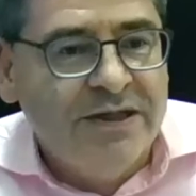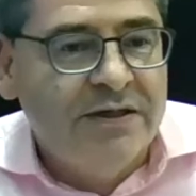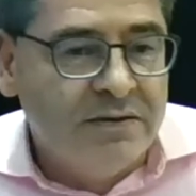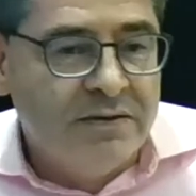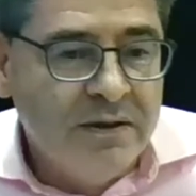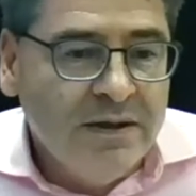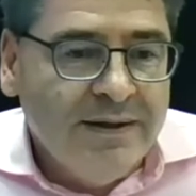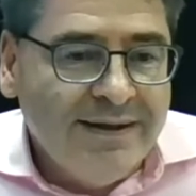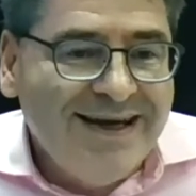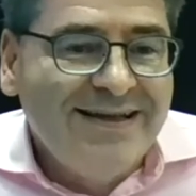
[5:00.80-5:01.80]
can
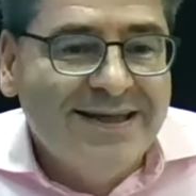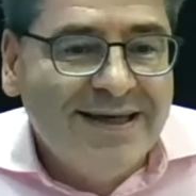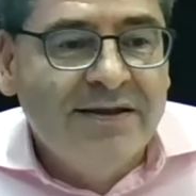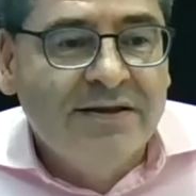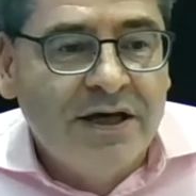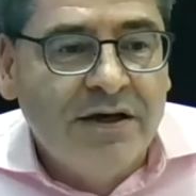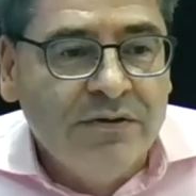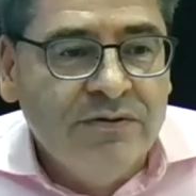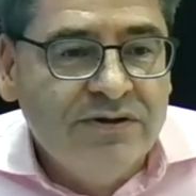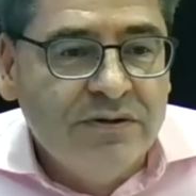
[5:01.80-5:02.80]
get together to
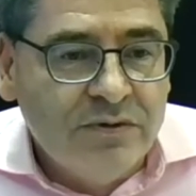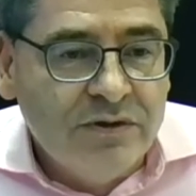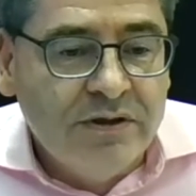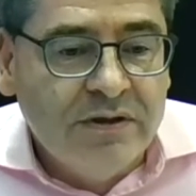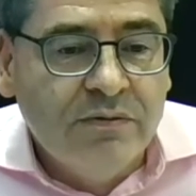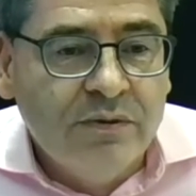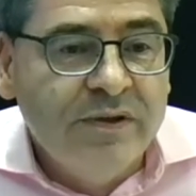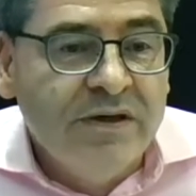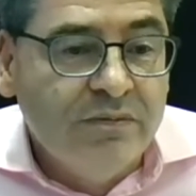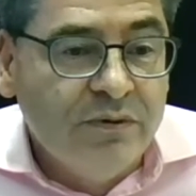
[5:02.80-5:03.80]
host and work would
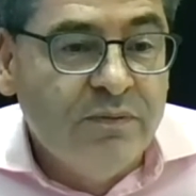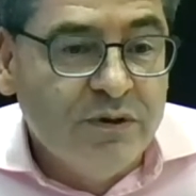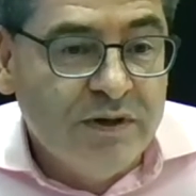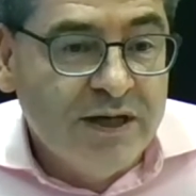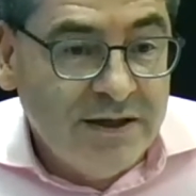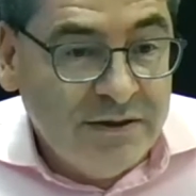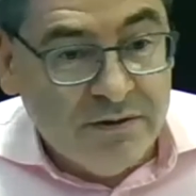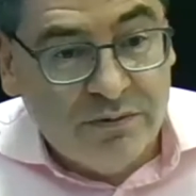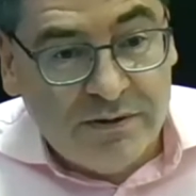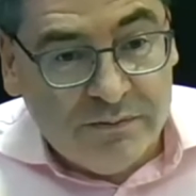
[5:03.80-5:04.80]
be really good.
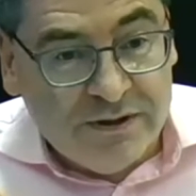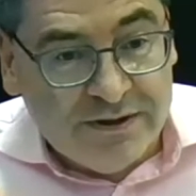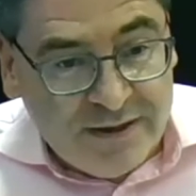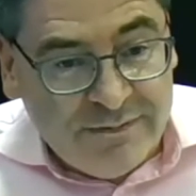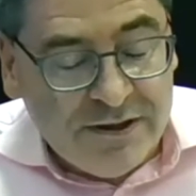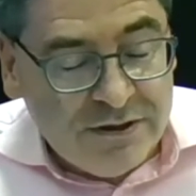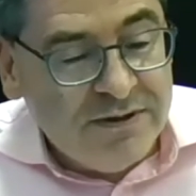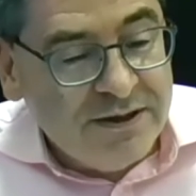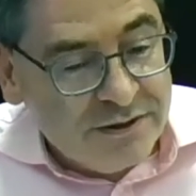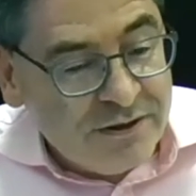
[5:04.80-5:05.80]
We'll definitely do
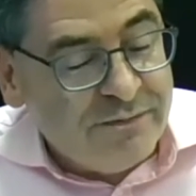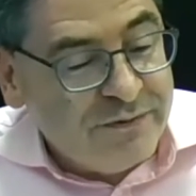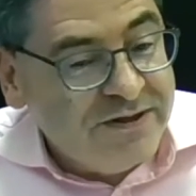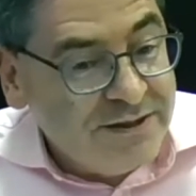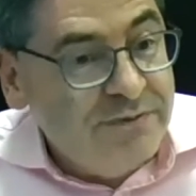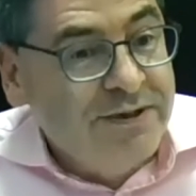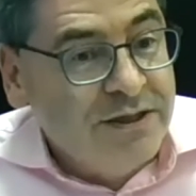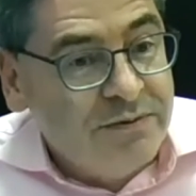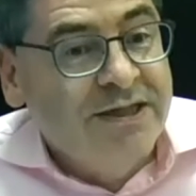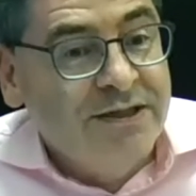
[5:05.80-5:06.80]
another conference in
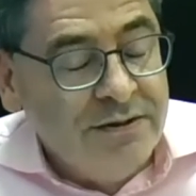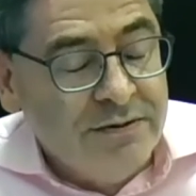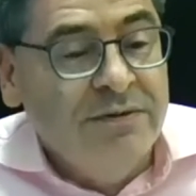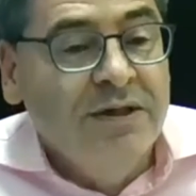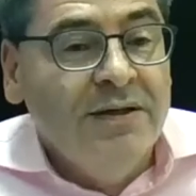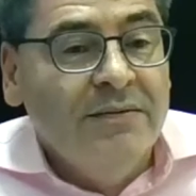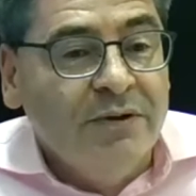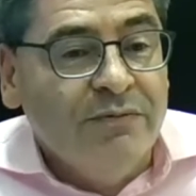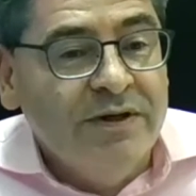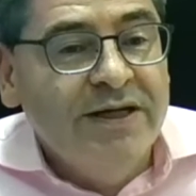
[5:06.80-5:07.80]
2022,
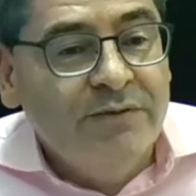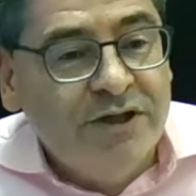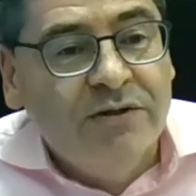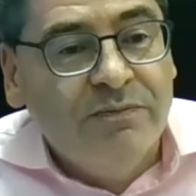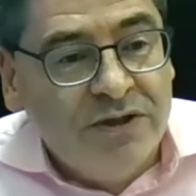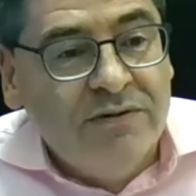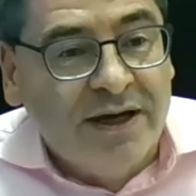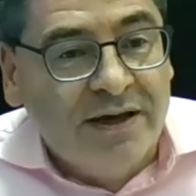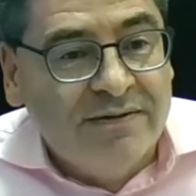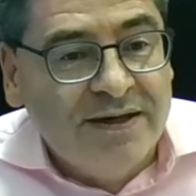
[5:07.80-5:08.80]
but really we should be doing
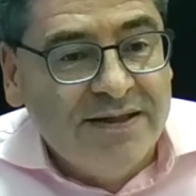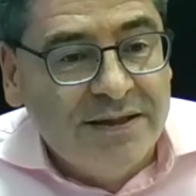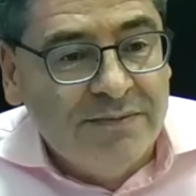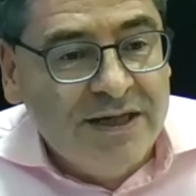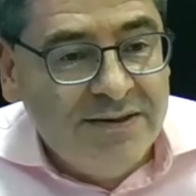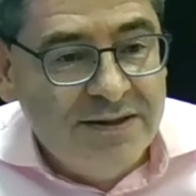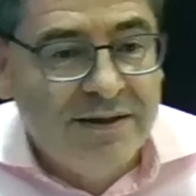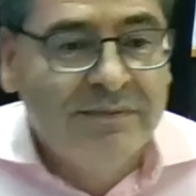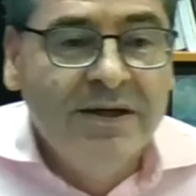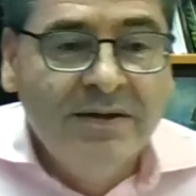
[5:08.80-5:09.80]
other things in the meantime.